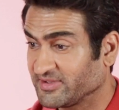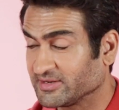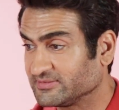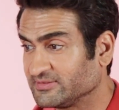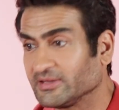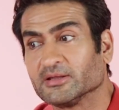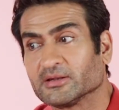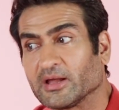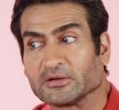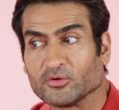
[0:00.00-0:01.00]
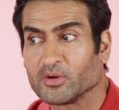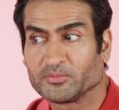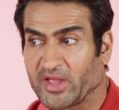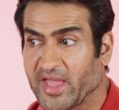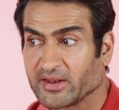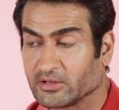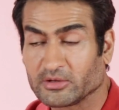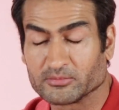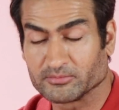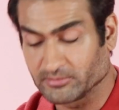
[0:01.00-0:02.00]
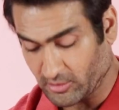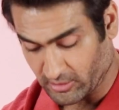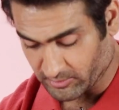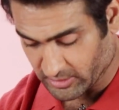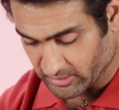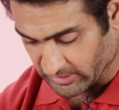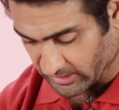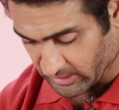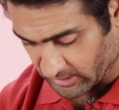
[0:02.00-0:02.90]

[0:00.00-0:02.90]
If I had a scene, I'd go up to Annaleigh or Murray